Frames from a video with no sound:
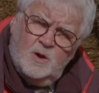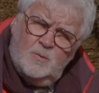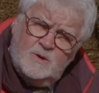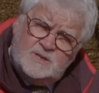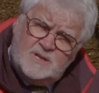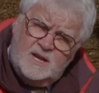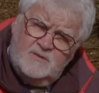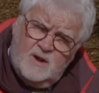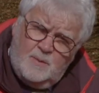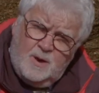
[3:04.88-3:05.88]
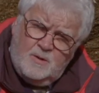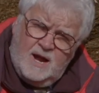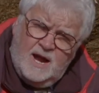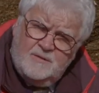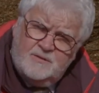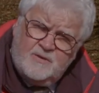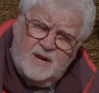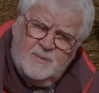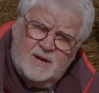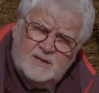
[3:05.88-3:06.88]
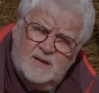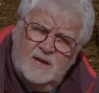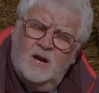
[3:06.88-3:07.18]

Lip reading: we save about half the dry matter,